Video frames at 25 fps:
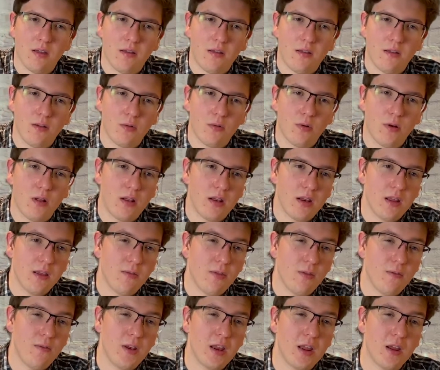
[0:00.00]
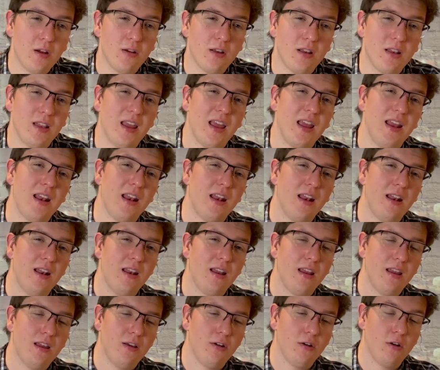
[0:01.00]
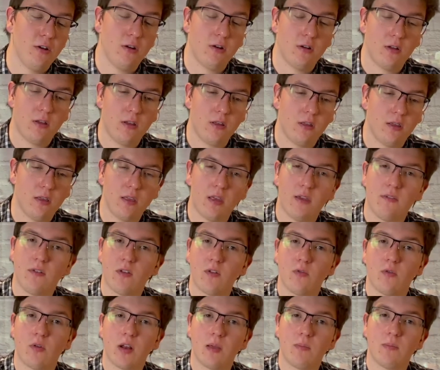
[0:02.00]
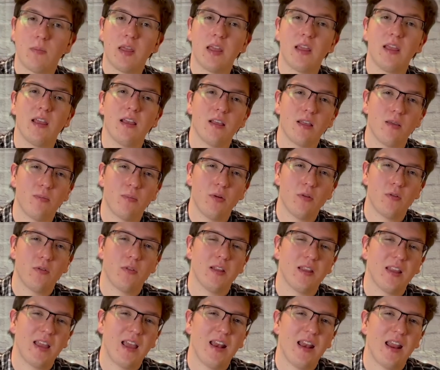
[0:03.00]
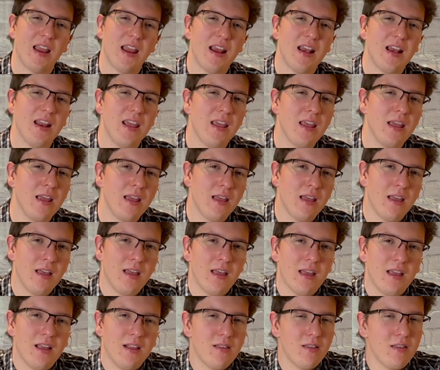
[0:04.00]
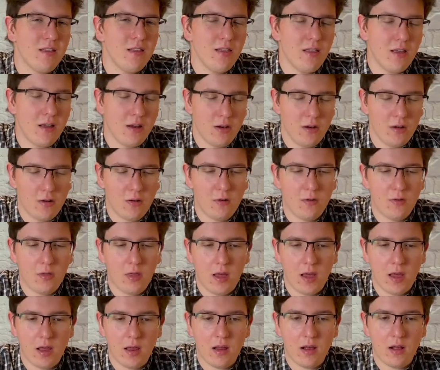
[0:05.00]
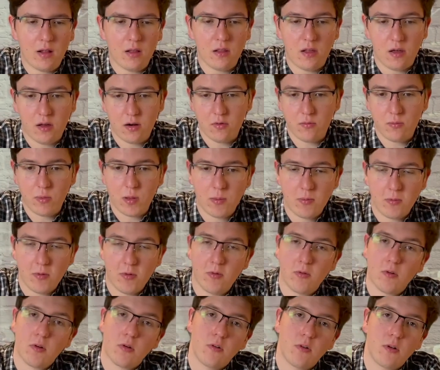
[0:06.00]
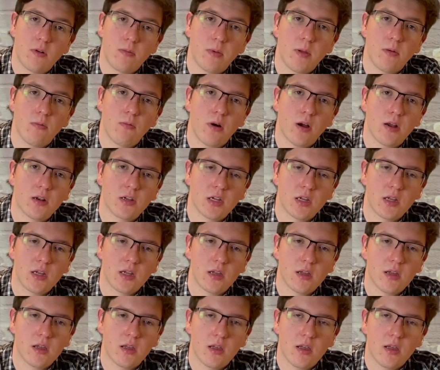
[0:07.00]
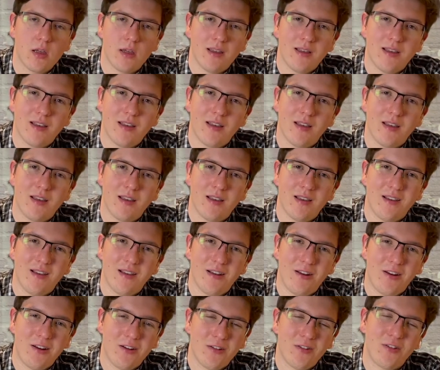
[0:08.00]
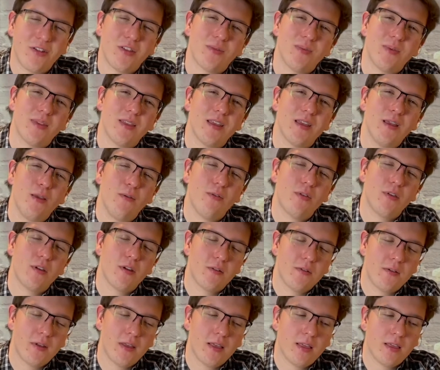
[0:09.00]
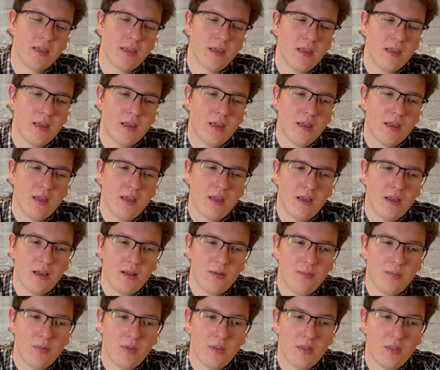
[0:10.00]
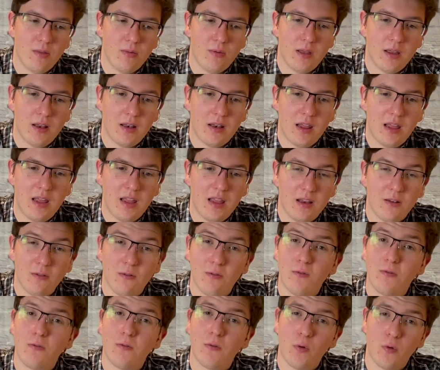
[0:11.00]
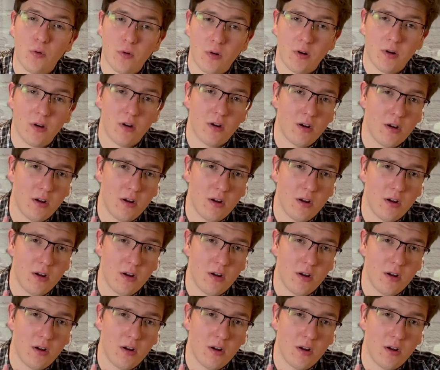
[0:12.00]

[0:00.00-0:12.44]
quality of the video to 720p as opposed to 1080. And since I knew that a lot of people were going to be watching our Christmas Eve service, since we had taken 4